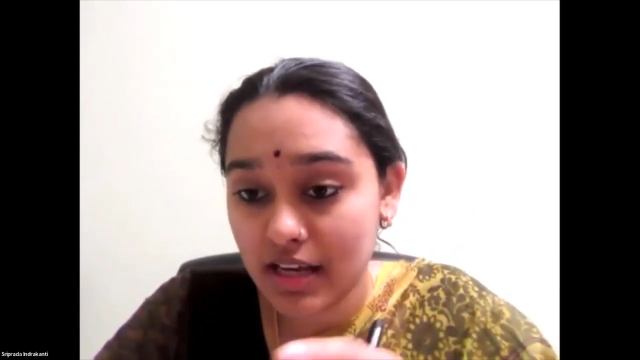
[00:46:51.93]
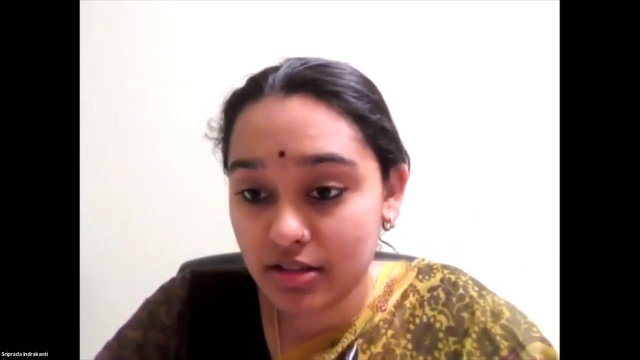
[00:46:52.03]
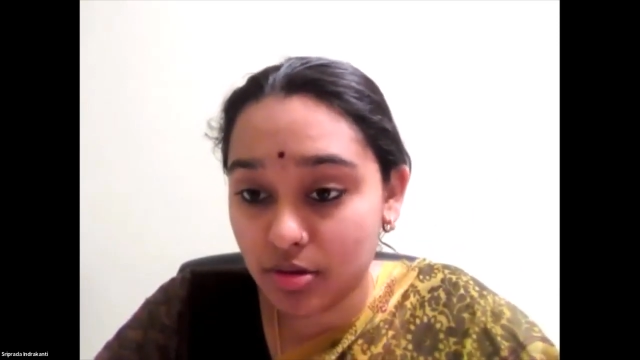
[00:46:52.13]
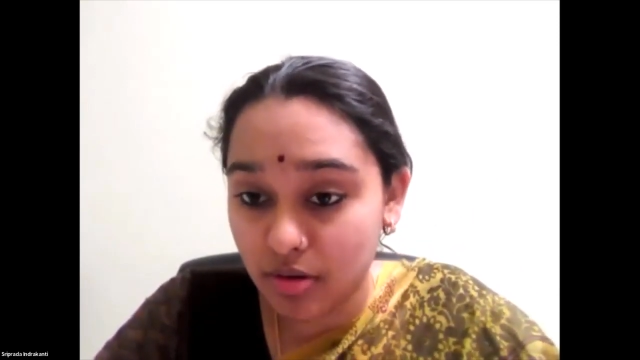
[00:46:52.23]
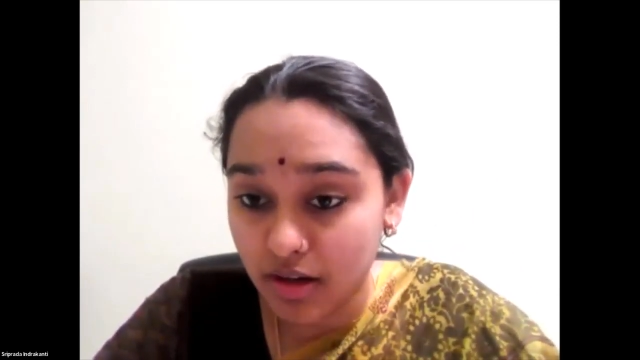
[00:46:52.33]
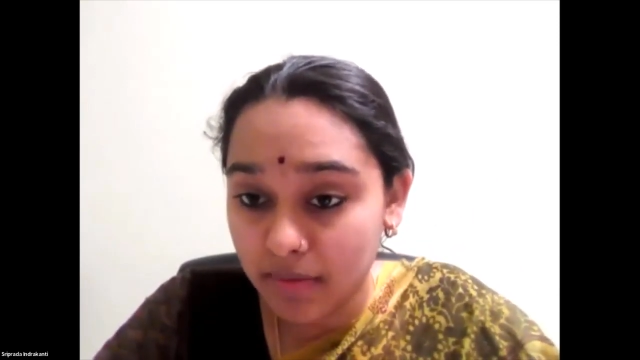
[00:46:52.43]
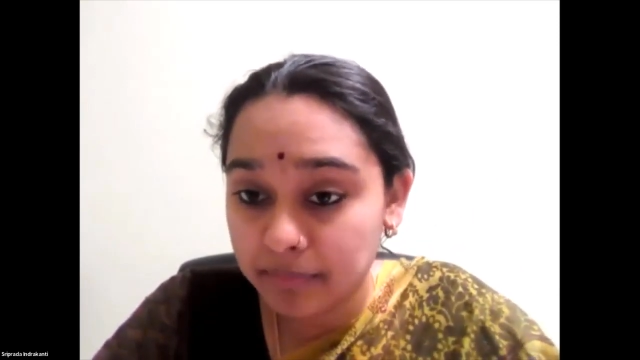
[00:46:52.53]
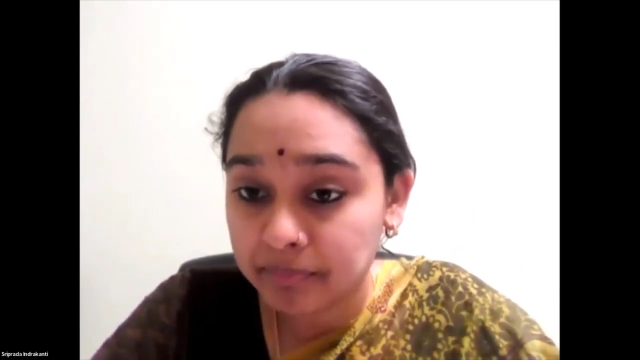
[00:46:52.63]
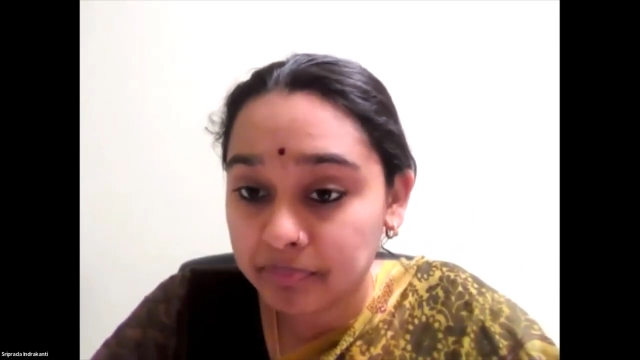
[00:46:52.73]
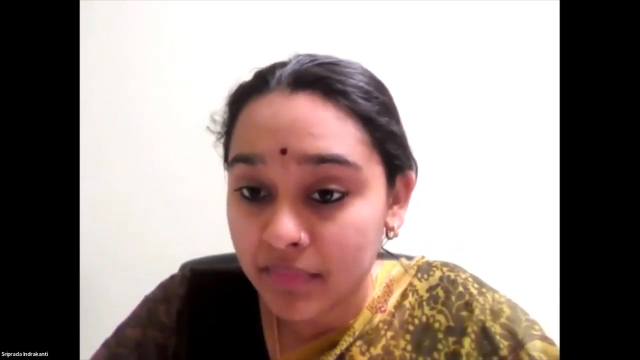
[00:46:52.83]

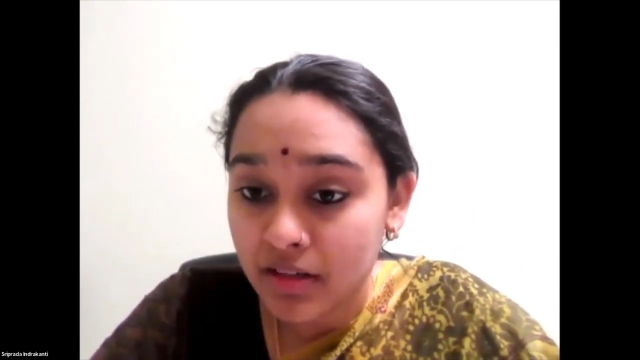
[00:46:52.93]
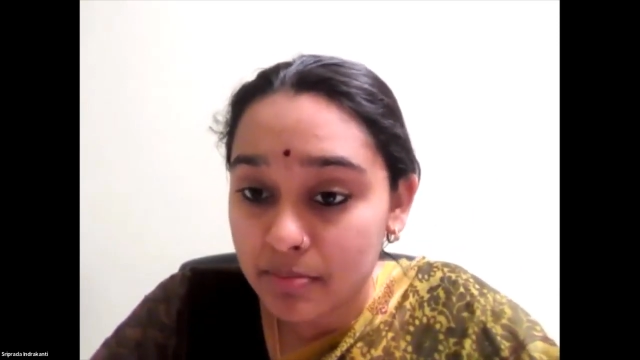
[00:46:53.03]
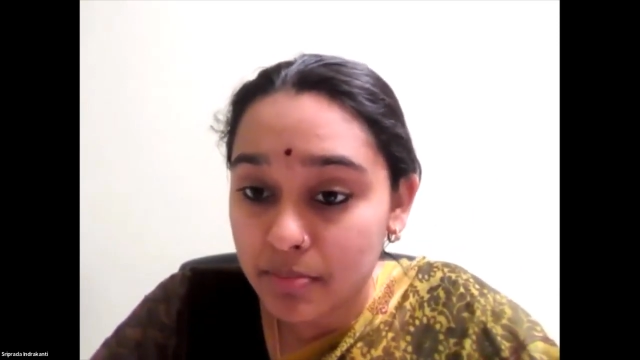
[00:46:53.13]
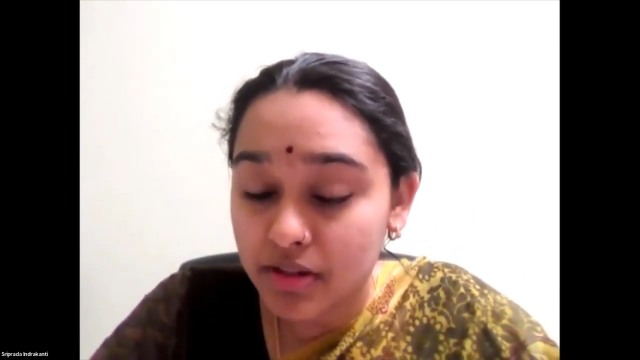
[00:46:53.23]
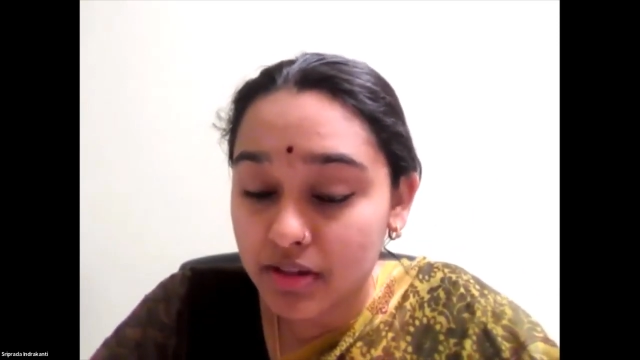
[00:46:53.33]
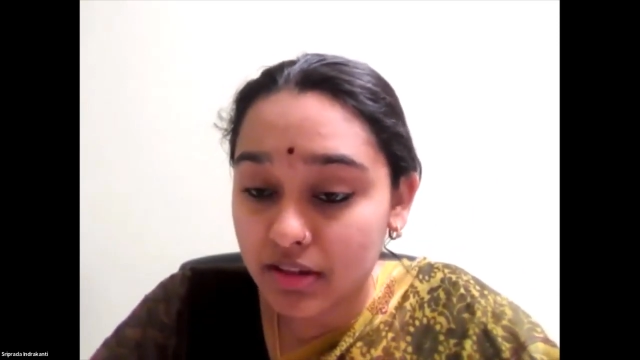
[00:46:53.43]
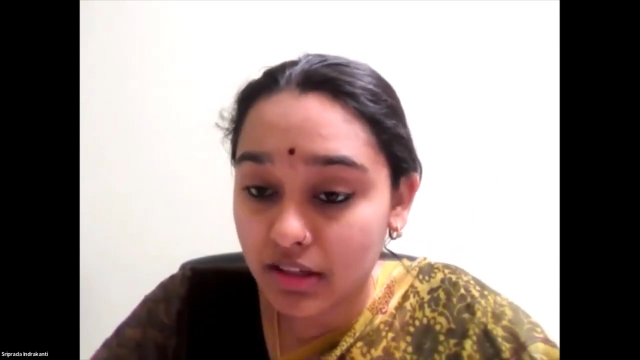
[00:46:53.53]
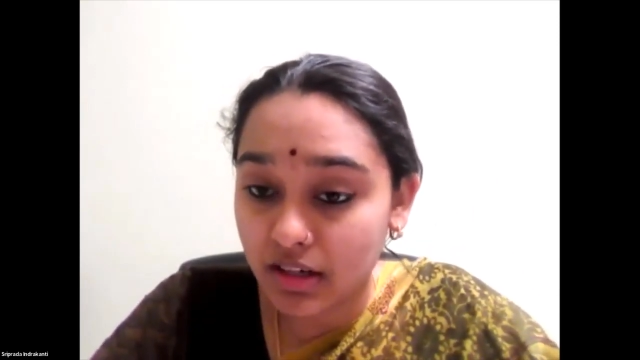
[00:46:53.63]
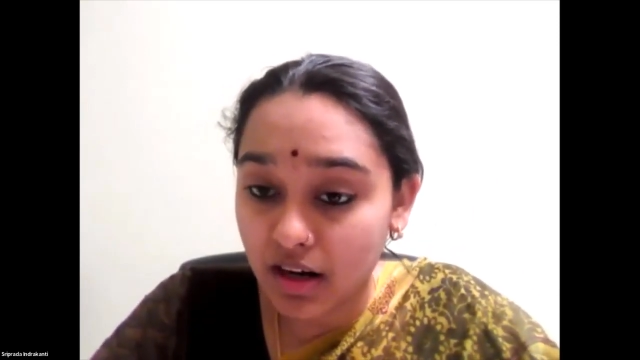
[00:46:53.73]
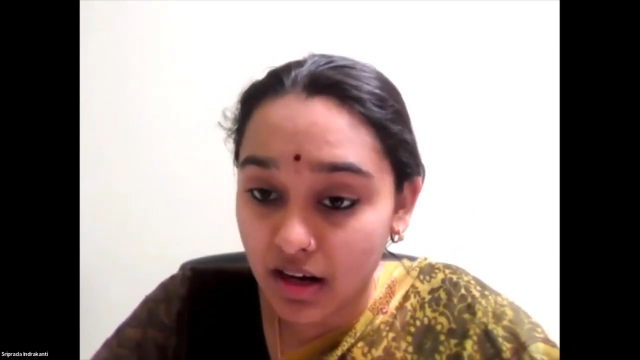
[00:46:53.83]
S-O-N.
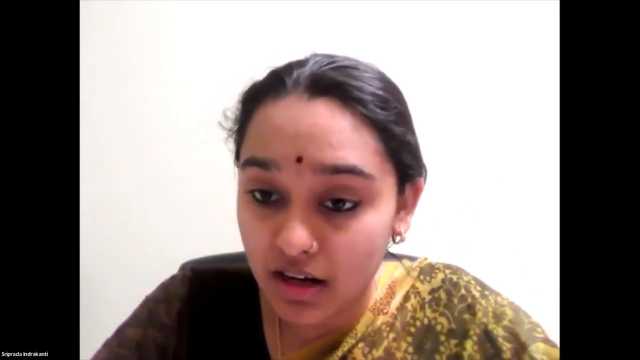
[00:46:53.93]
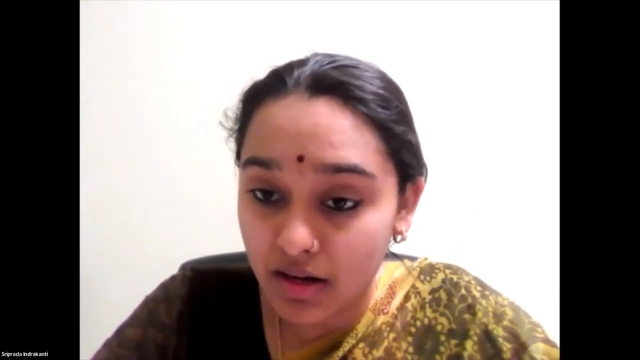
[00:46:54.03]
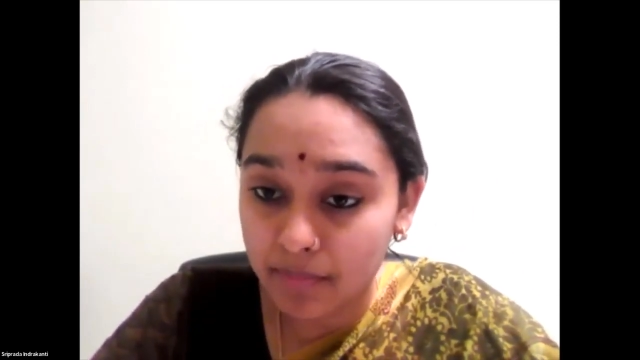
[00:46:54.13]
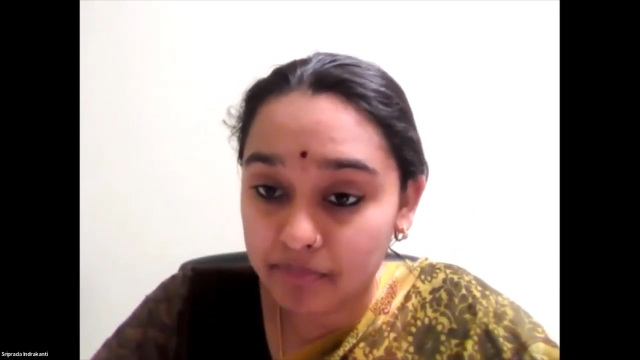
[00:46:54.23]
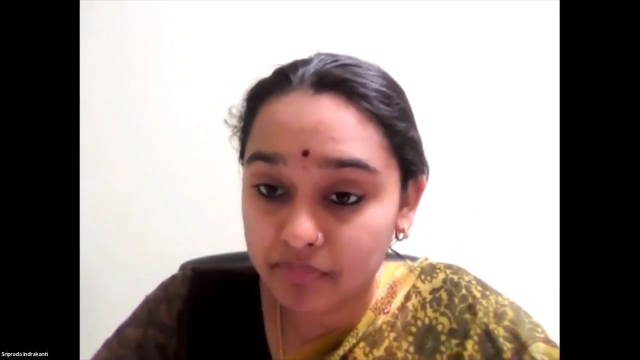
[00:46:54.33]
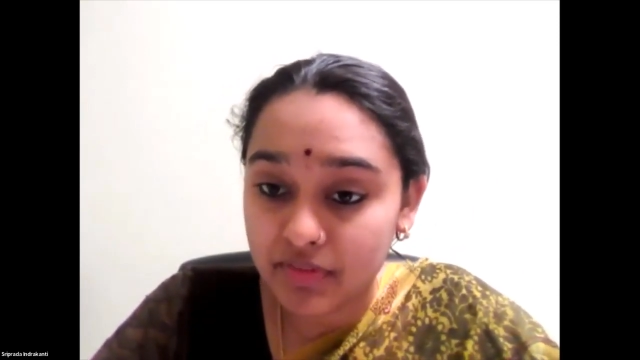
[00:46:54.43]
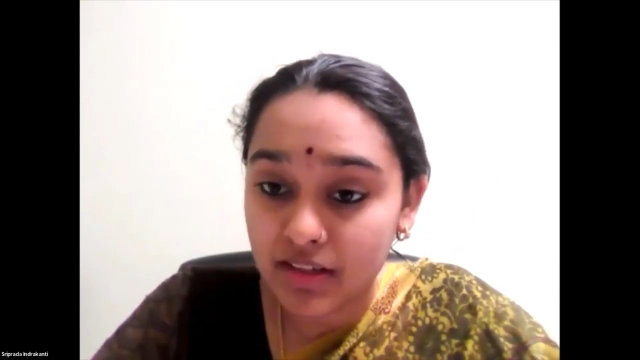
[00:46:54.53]
Putraha.